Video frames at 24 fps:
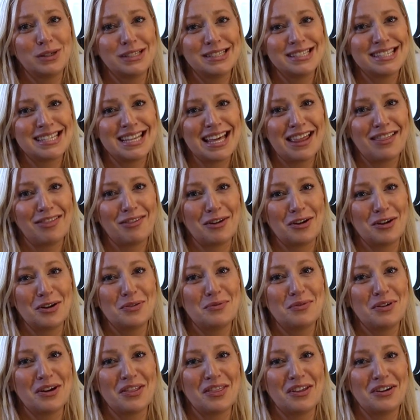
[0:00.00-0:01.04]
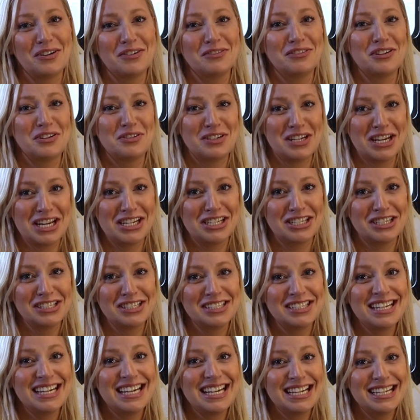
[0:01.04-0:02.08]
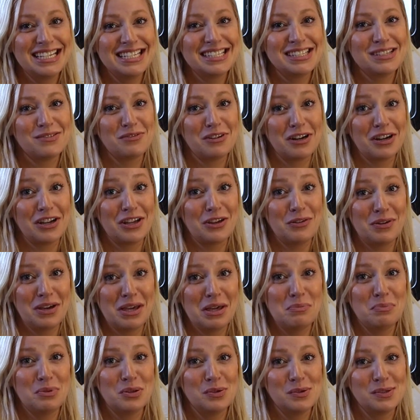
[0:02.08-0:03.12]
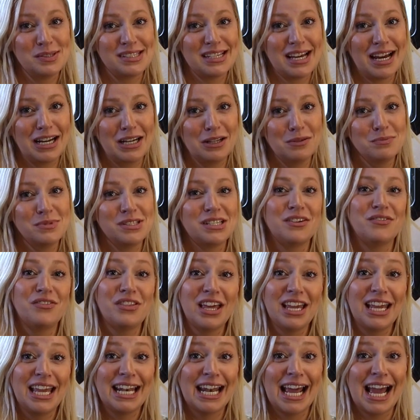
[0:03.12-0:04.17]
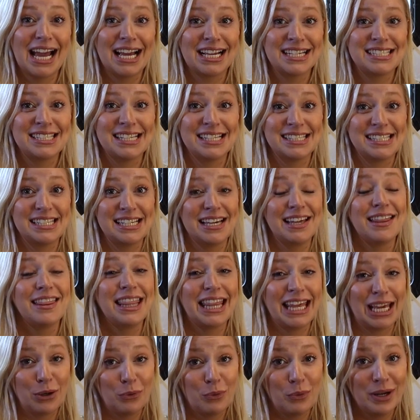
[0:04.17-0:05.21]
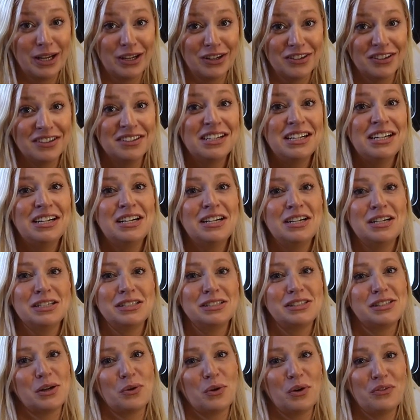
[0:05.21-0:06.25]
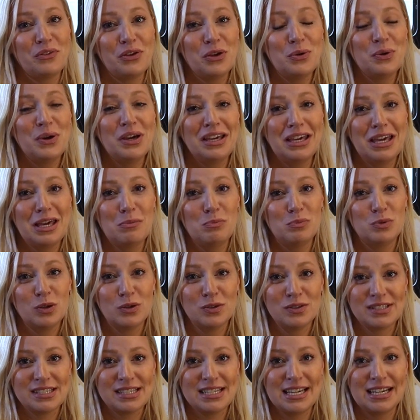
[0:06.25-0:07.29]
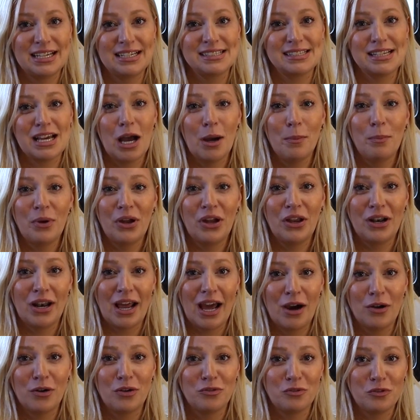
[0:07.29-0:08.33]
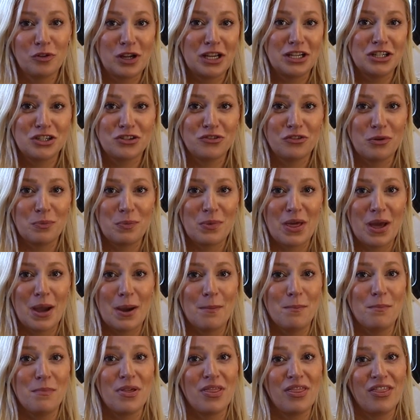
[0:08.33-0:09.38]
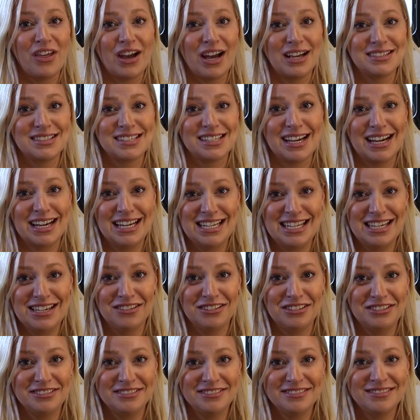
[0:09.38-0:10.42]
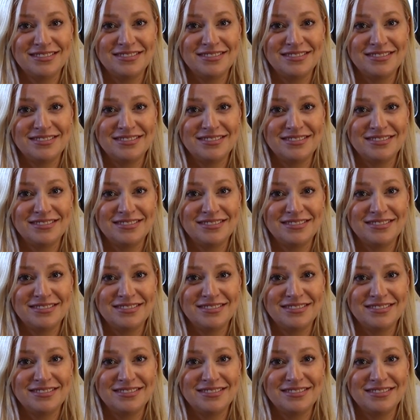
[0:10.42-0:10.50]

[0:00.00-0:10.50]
Once they learn where their rotation is, where you keep those items, if they can access it, they will. So if you can keep those things up and out of reach from them, that's ideal.